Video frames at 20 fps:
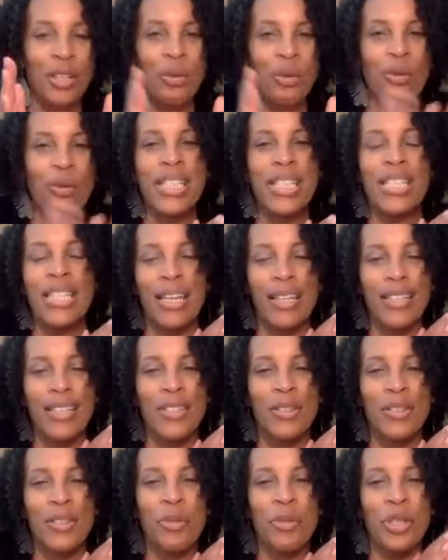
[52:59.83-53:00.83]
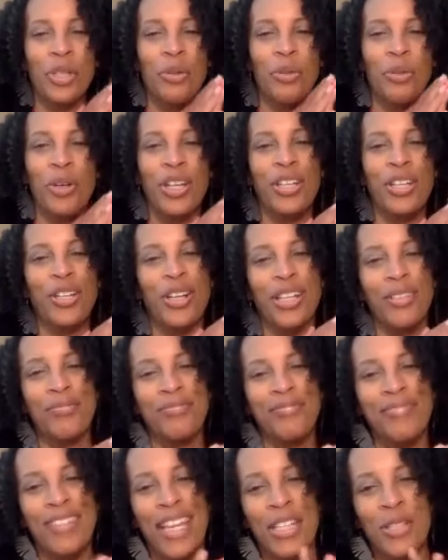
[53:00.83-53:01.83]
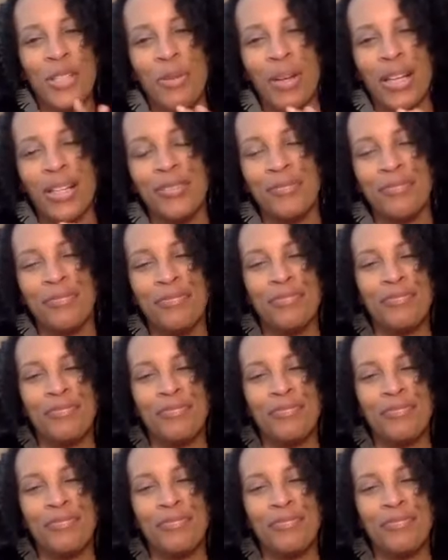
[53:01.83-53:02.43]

What's next? What are you working on as well?